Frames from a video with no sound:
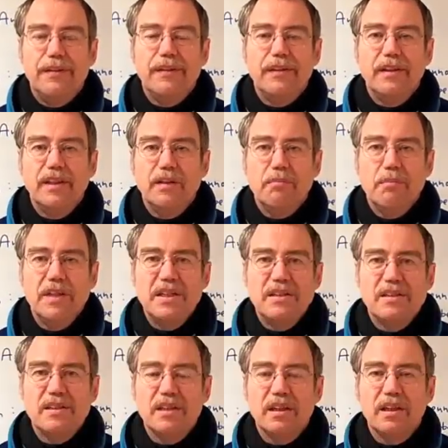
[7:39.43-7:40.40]
the
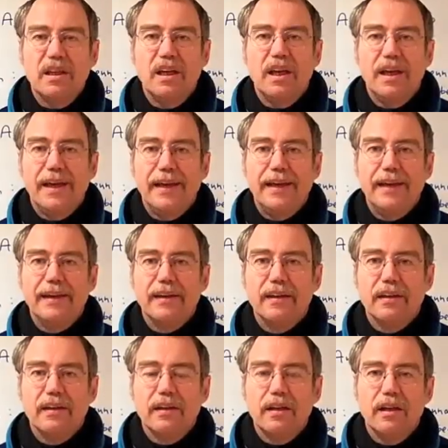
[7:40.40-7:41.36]
meeting
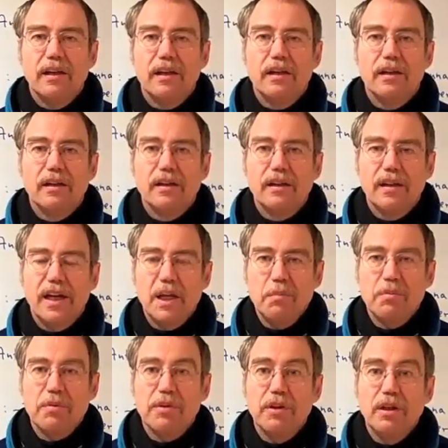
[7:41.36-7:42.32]
in
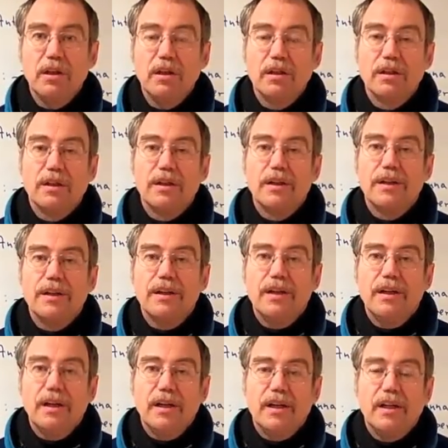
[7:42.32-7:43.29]
April
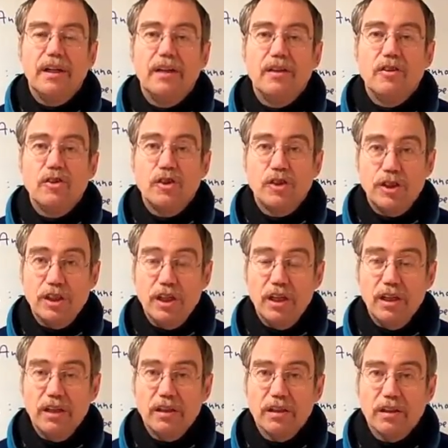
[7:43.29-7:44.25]
in
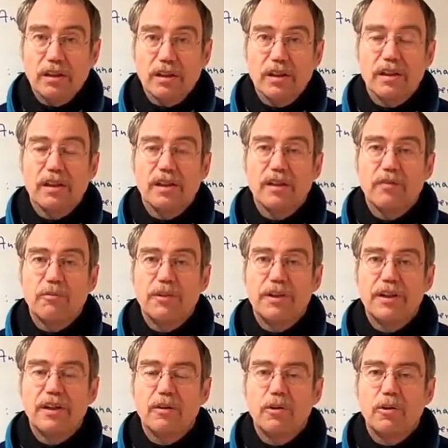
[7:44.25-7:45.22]
Chile,
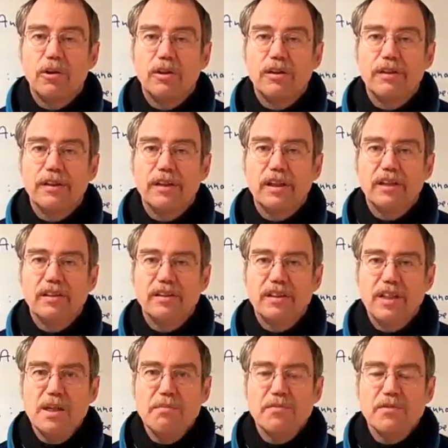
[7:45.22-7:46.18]
where all the
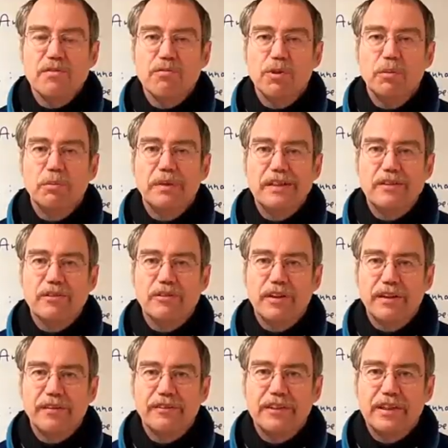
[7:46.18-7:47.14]
teams will be
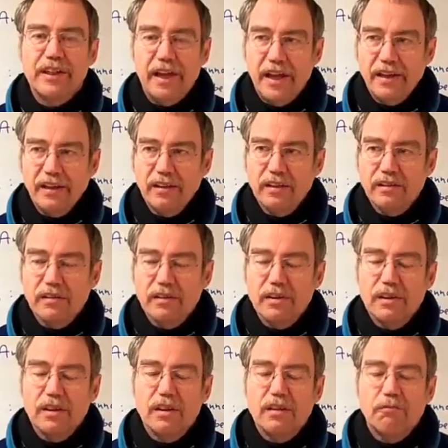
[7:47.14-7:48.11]
together again.
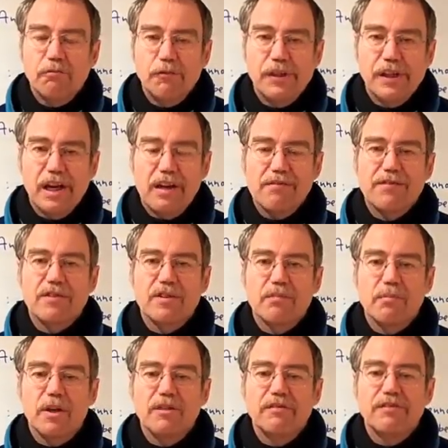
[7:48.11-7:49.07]
We have
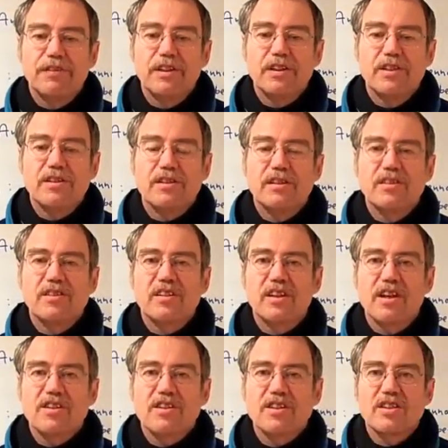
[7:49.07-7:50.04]
some unfinished
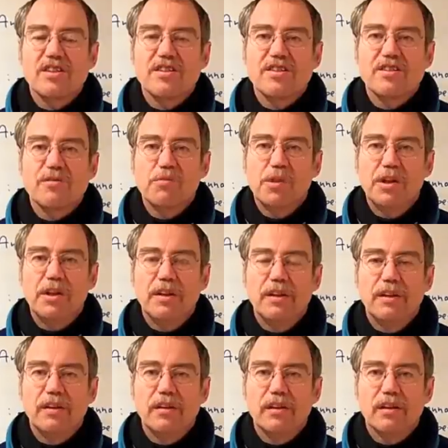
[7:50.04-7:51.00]
discussions
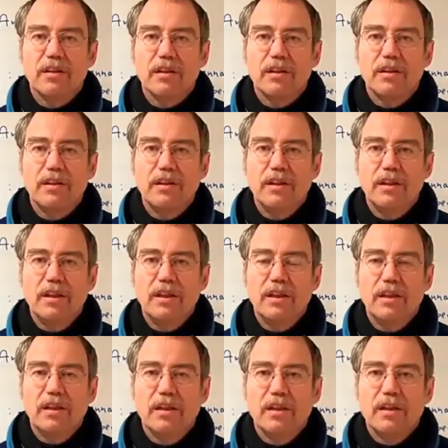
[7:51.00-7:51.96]
with
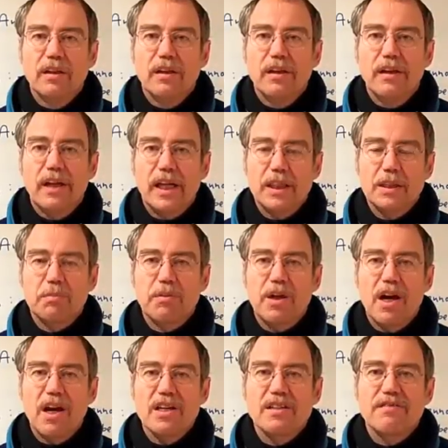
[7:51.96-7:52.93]
the X
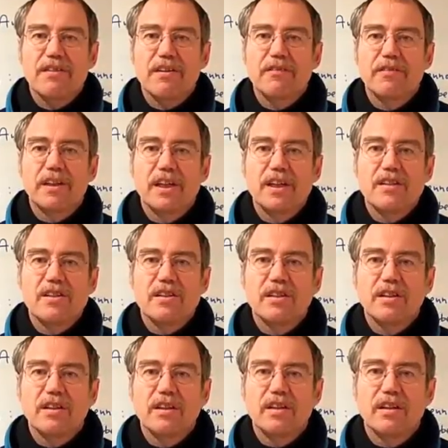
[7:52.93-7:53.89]
Prize
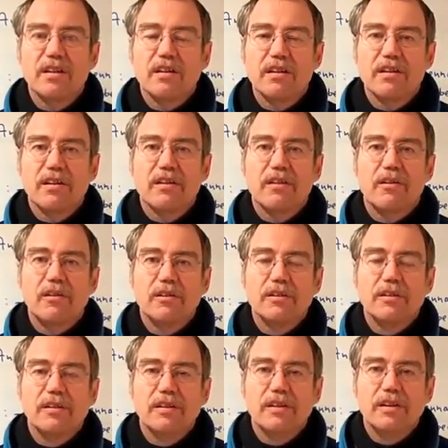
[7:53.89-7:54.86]
Foundation
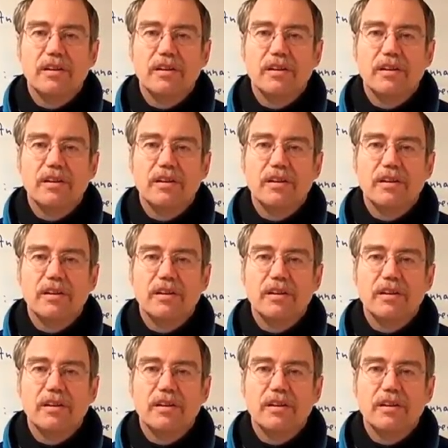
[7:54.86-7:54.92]
on